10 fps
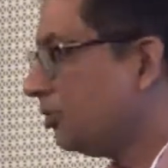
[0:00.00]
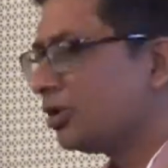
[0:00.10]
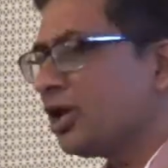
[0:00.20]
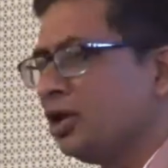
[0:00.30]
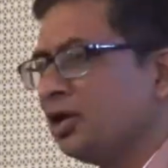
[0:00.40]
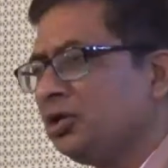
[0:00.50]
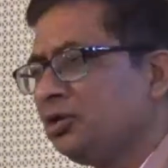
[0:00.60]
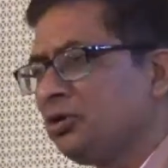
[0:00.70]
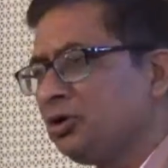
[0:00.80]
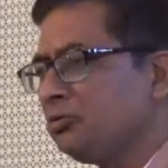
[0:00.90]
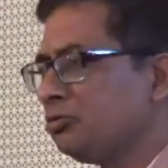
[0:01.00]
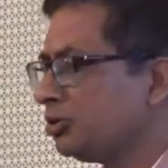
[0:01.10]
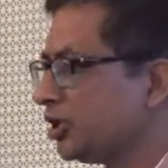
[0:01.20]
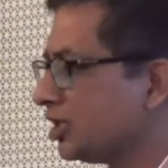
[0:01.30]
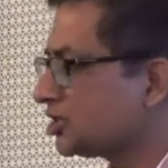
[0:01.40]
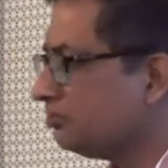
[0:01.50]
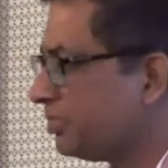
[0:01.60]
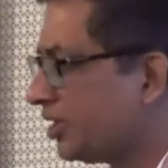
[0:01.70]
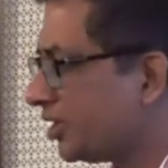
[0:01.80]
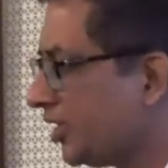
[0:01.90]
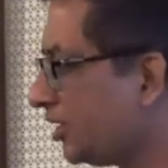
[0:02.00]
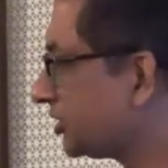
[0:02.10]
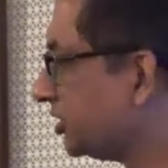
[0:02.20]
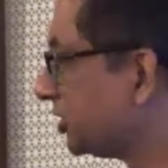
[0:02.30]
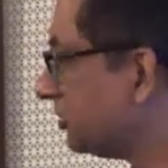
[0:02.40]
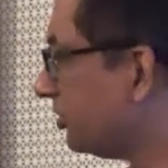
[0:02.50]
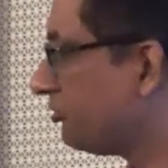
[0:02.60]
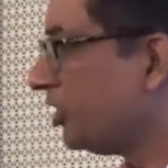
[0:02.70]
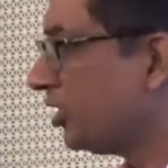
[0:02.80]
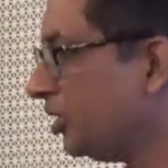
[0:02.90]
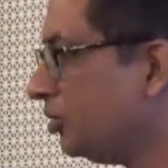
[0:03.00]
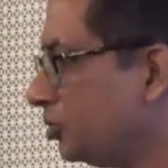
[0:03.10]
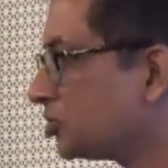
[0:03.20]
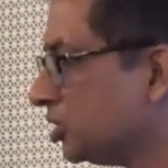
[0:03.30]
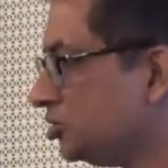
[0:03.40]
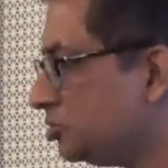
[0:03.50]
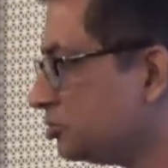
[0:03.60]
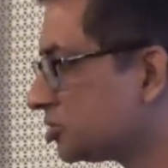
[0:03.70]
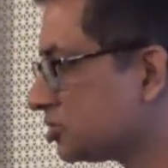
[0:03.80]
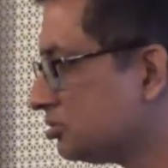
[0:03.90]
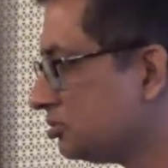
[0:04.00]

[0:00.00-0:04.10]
Okay. Do you know there is a big relationship between Hindus and Jews?